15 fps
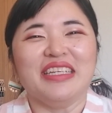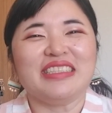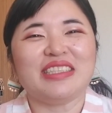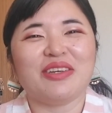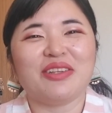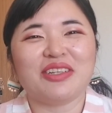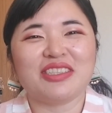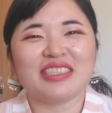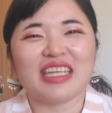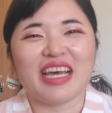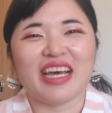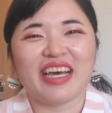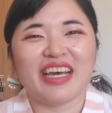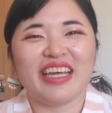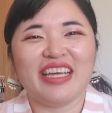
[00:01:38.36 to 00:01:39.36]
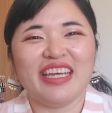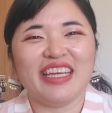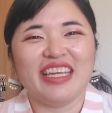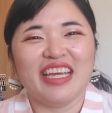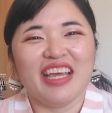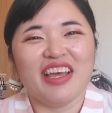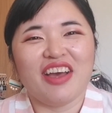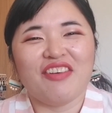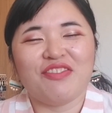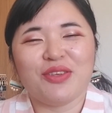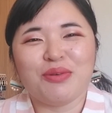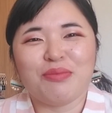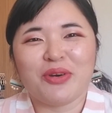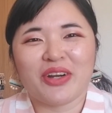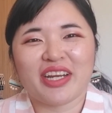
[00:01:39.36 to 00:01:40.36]
there's a
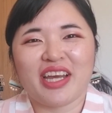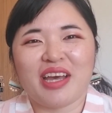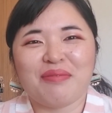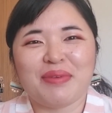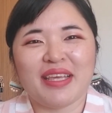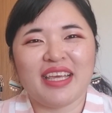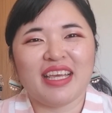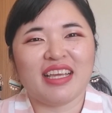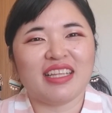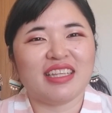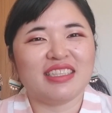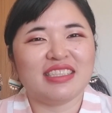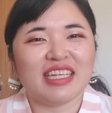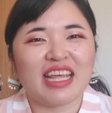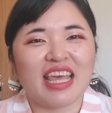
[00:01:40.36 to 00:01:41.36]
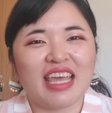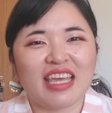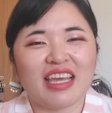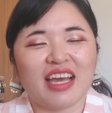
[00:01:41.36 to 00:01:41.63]
few more coming today.